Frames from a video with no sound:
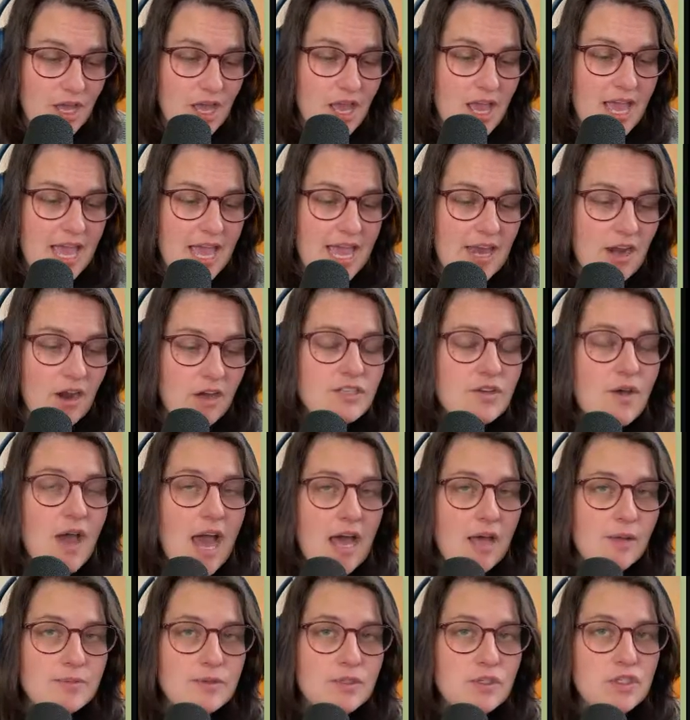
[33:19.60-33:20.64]
It also
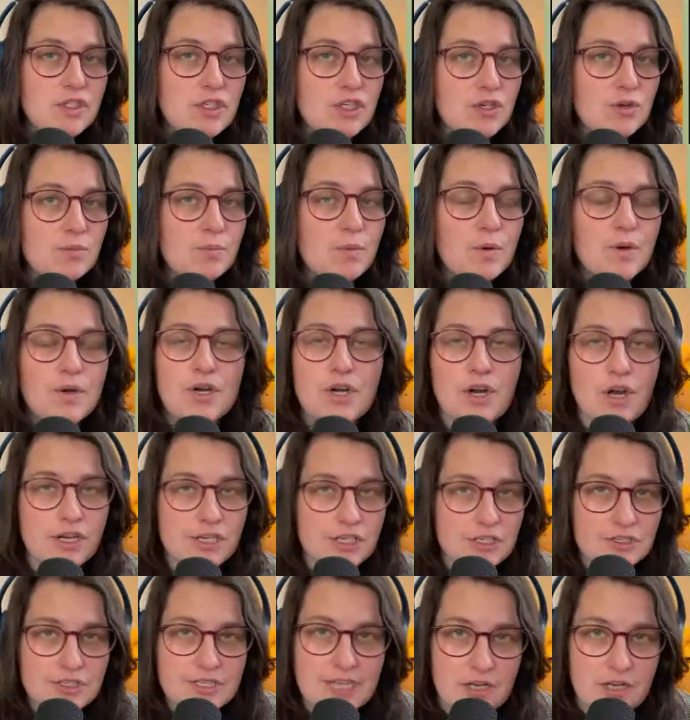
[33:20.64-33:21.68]
helps to put it on
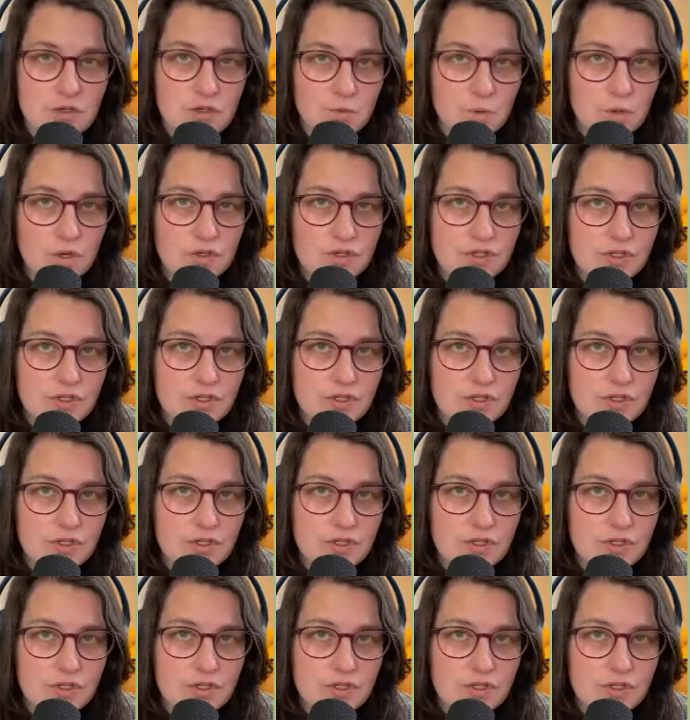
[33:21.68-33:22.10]
your schedule.